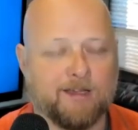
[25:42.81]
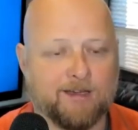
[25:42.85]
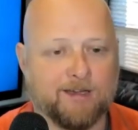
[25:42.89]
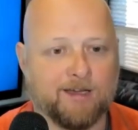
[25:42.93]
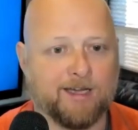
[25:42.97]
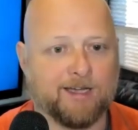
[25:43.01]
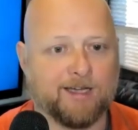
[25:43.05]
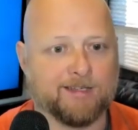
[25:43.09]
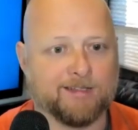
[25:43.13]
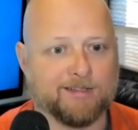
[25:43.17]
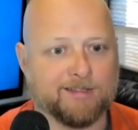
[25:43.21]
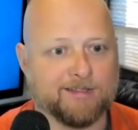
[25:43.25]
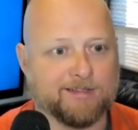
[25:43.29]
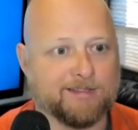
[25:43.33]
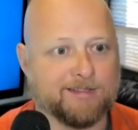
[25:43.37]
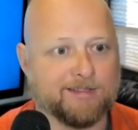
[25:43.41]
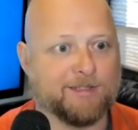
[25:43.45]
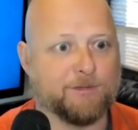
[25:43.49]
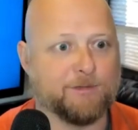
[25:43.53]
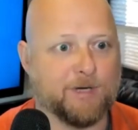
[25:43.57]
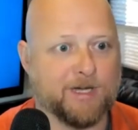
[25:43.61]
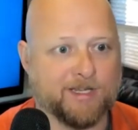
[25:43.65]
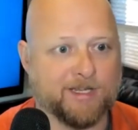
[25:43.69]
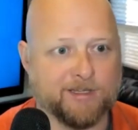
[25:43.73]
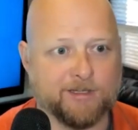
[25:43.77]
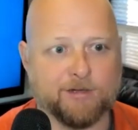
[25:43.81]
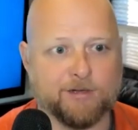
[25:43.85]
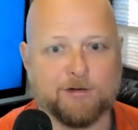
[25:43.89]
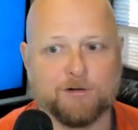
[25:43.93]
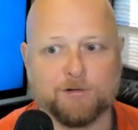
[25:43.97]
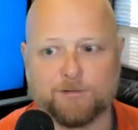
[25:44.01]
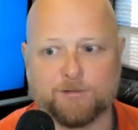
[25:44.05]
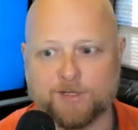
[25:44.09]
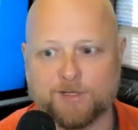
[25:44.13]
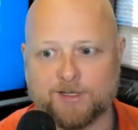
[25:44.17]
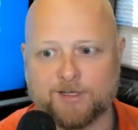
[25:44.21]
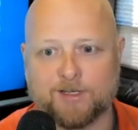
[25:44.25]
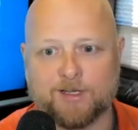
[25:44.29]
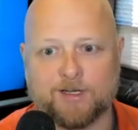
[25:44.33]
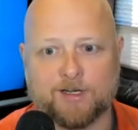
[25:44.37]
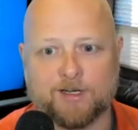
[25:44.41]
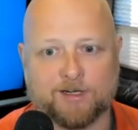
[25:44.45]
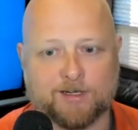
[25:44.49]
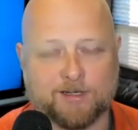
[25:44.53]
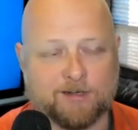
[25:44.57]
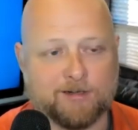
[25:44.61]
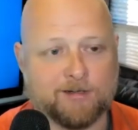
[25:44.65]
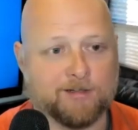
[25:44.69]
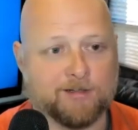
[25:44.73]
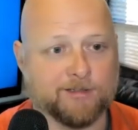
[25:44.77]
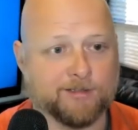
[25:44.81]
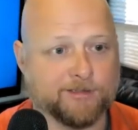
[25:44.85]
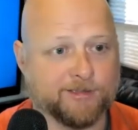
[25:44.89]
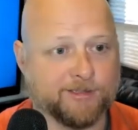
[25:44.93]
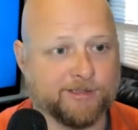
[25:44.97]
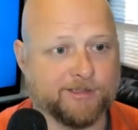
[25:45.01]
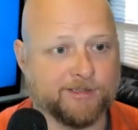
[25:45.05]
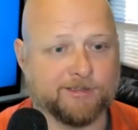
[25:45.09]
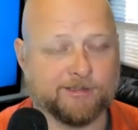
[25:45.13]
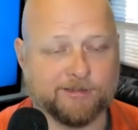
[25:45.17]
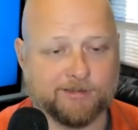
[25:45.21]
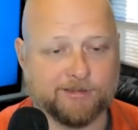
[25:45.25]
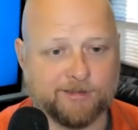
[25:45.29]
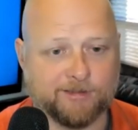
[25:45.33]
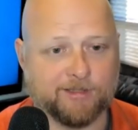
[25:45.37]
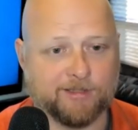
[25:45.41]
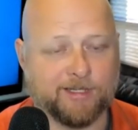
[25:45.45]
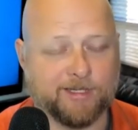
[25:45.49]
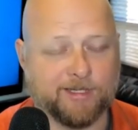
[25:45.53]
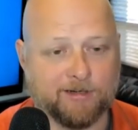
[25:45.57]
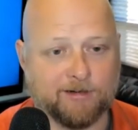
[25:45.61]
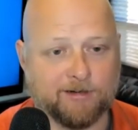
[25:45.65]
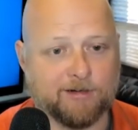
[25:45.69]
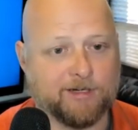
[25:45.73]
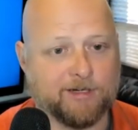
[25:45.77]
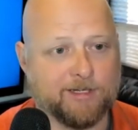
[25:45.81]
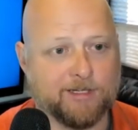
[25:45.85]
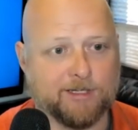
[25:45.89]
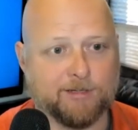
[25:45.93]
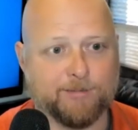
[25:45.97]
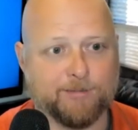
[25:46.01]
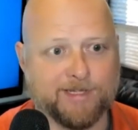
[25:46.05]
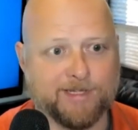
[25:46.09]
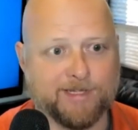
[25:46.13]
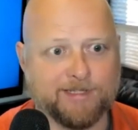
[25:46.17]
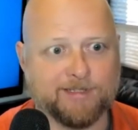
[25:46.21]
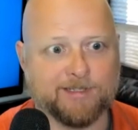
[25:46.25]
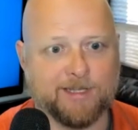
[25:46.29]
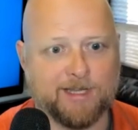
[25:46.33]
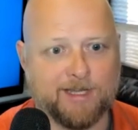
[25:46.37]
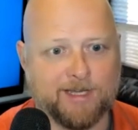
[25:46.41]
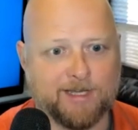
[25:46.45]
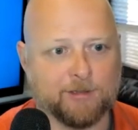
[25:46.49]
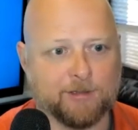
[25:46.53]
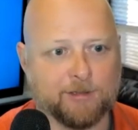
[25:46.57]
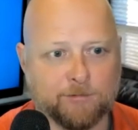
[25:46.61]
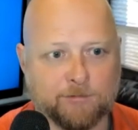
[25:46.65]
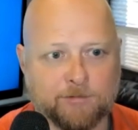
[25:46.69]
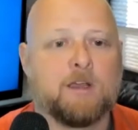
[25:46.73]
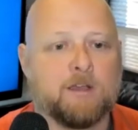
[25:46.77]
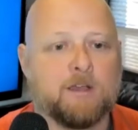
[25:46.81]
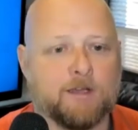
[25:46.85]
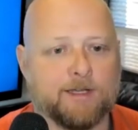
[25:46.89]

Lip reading: I can see why you don't want to talk to her. She's like, or him, he's an asshole.